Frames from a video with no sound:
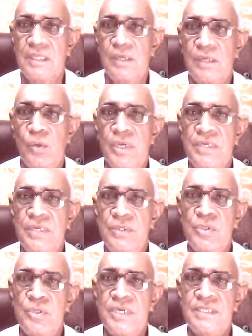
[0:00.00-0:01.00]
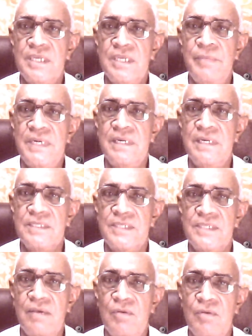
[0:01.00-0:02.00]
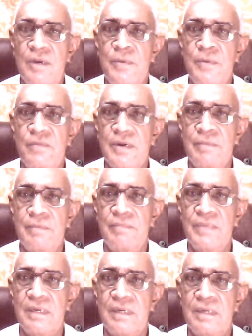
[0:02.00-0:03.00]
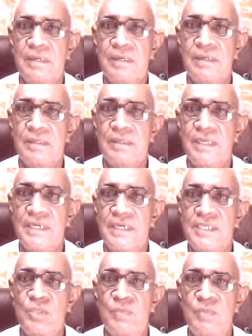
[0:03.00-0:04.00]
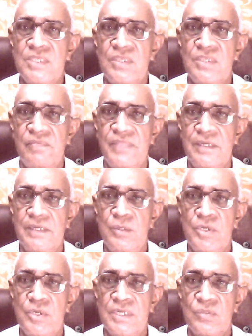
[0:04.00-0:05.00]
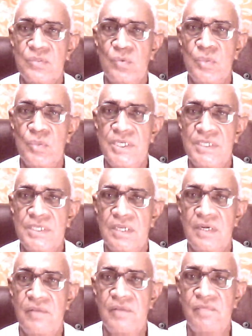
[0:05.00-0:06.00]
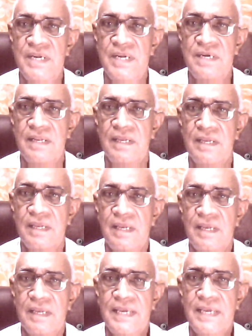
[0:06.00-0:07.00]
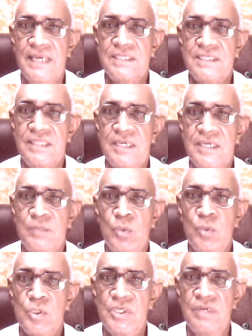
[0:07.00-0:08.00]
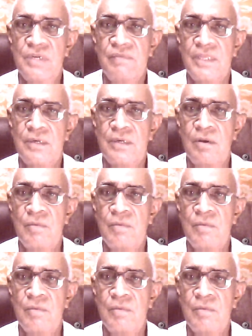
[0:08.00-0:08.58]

The lower uterine segment is developed from the isthmus of the uterus, which is defined as that portion of the